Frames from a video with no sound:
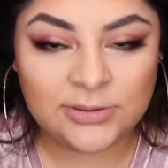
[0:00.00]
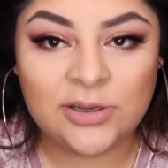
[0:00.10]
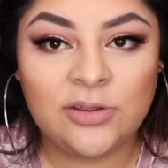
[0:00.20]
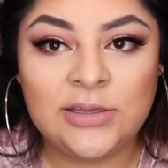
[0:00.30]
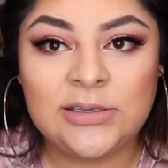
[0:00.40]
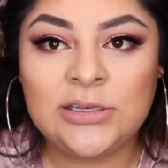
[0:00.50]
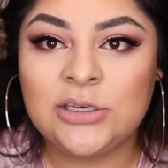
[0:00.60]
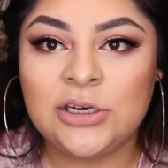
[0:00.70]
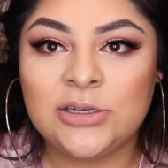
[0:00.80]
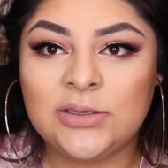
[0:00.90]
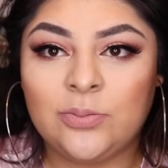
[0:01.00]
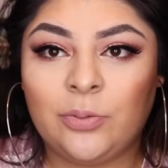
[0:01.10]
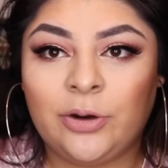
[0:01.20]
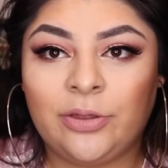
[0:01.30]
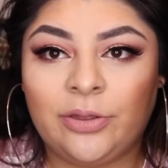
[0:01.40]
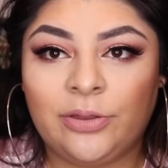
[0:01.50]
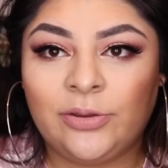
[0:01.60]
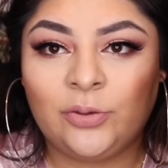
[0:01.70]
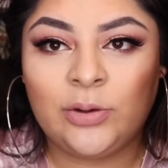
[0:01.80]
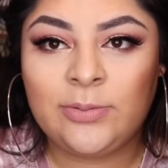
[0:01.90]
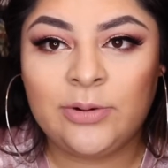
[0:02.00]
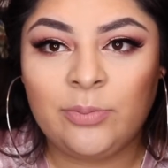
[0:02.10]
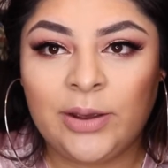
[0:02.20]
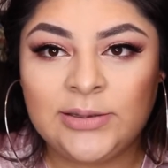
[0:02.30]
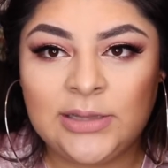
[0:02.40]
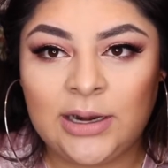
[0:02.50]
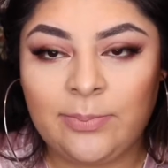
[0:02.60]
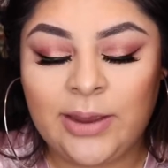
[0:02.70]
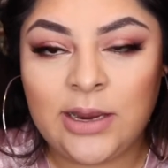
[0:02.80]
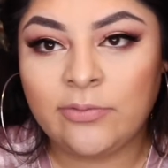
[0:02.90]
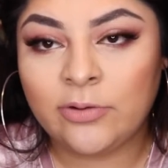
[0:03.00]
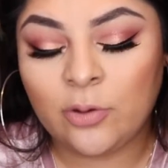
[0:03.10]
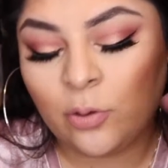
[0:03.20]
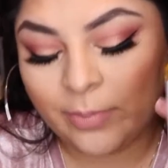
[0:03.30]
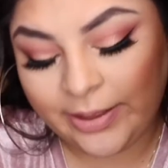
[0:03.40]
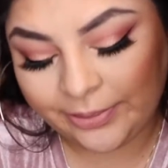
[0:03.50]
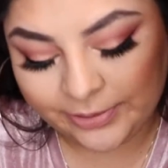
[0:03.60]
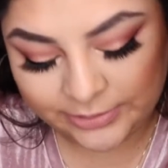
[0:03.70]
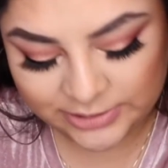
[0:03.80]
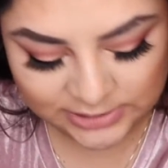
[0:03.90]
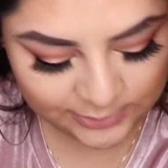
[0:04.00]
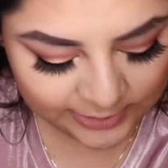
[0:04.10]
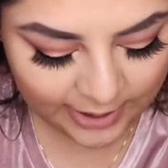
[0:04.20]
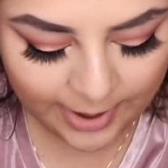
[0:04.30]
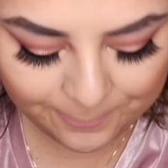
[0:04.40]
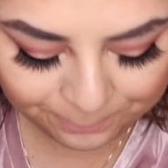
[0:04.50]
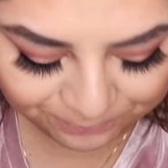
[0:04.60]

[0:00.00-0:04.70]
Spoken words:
So this is just worth the 21 bucks that I paid for the whole month, just with that.